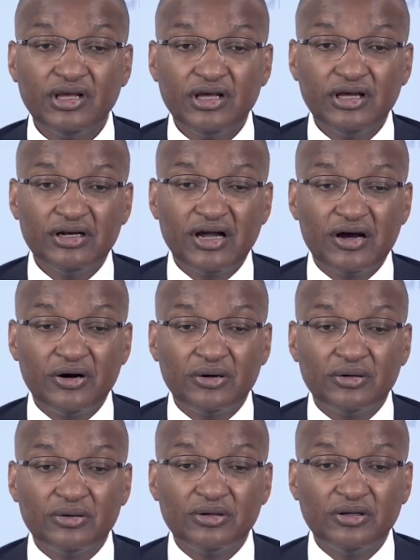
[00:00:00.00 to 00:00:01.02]

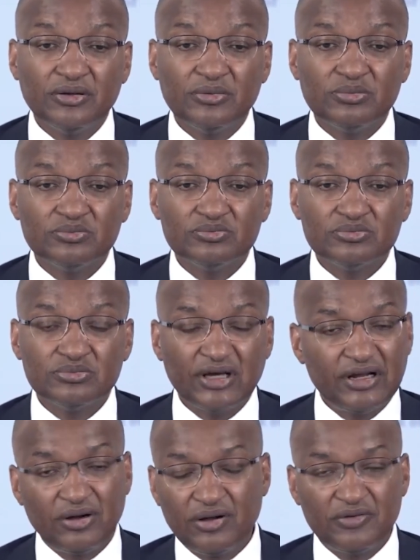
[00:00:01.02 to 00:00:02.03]
Now,
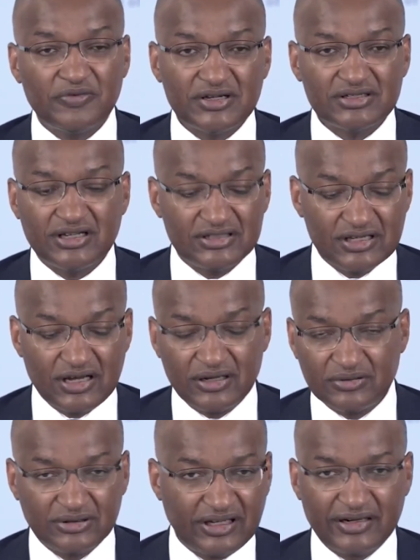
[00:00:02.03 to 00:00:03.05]
and all of us, let's say, are
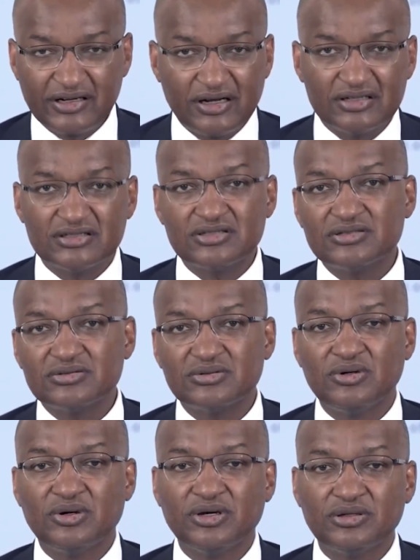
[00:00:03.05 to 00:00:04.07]
10 cars
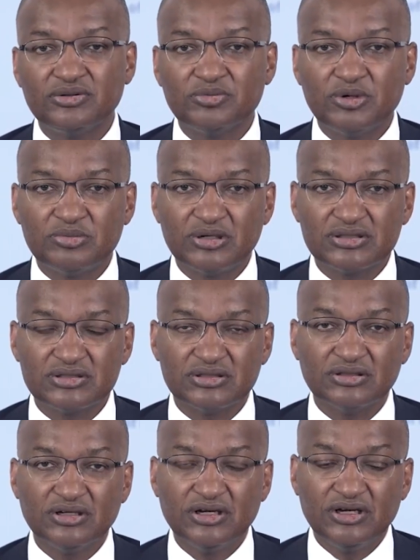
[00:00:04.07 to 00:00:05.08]
going to Mombasa.
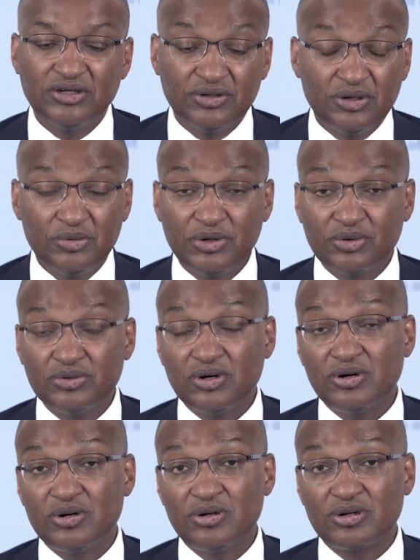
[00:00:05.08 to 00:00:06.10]
We could
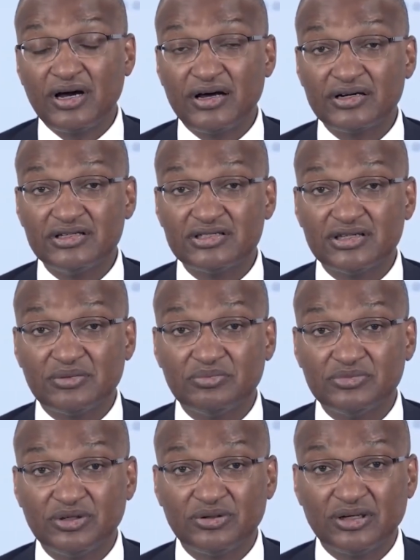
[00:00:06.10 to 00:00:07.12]
all carry some,
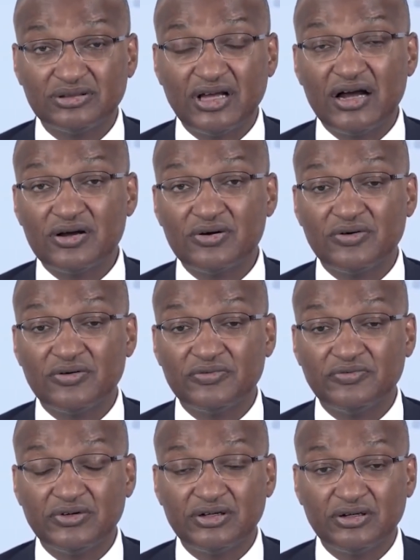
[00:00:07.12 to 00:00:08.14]
a tank
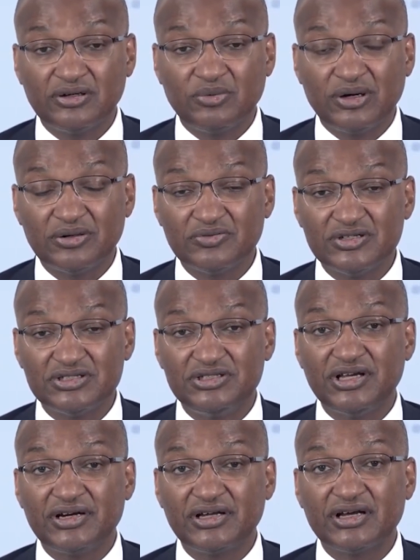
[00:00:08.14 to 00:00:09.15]
of one of these
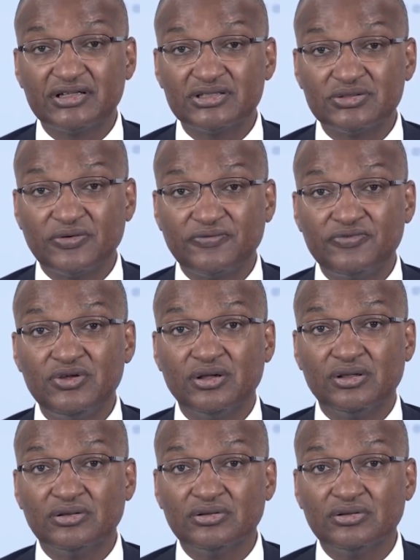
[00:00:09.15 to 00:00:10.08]
jerry cans of fuel.